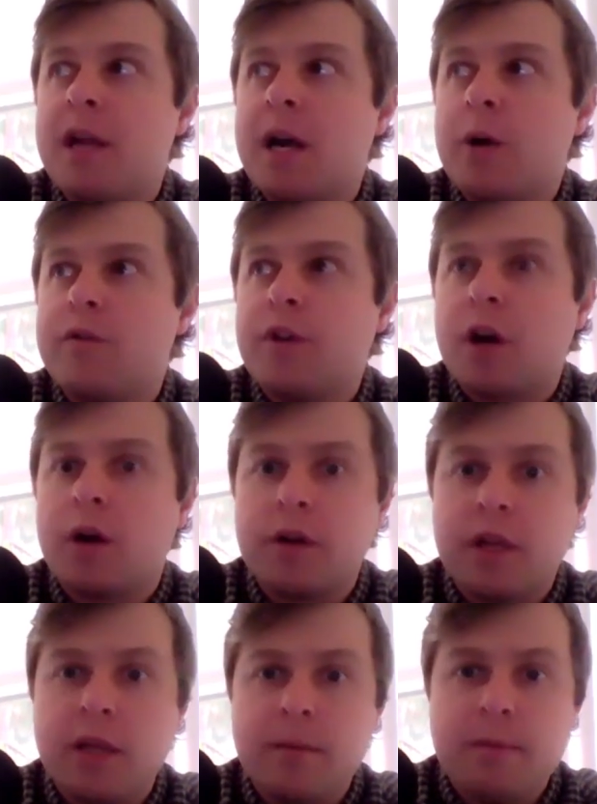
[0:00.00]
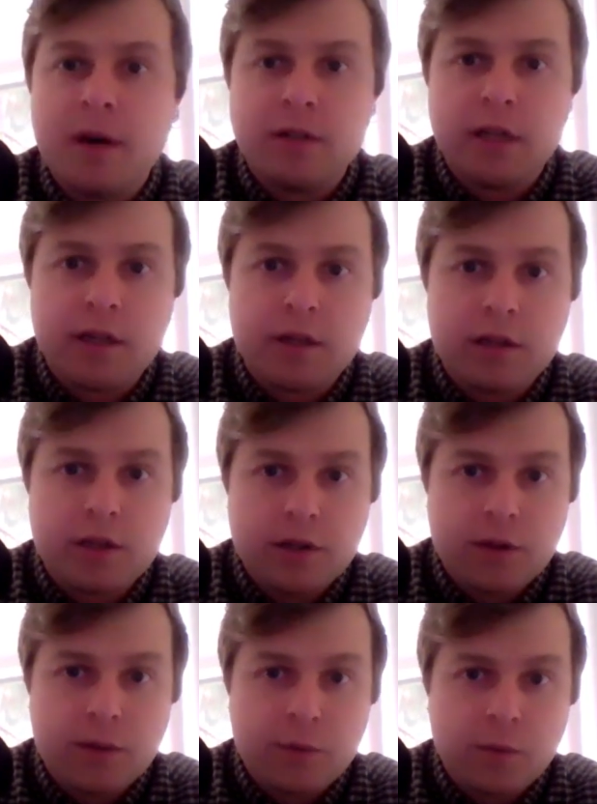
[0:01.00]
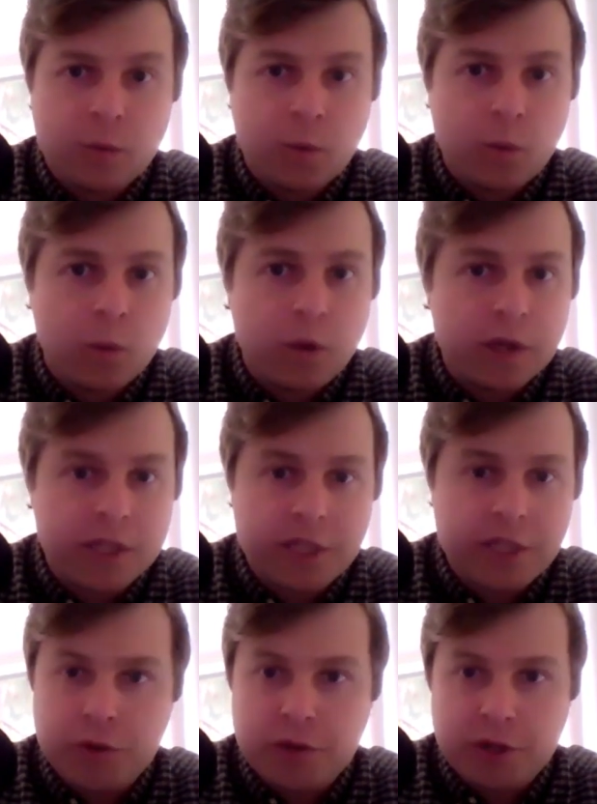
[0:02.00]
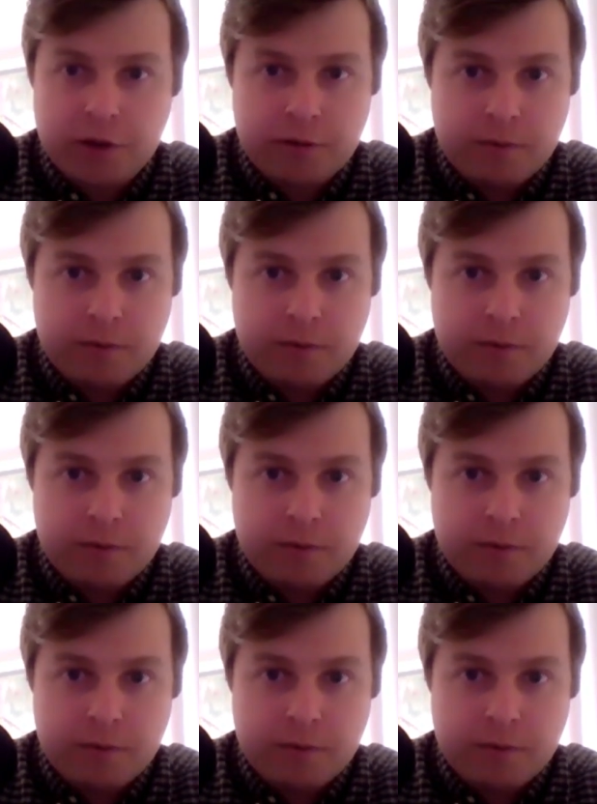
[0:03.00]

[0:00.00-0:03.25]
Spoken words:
out of Carnegie Mellon, what did you do?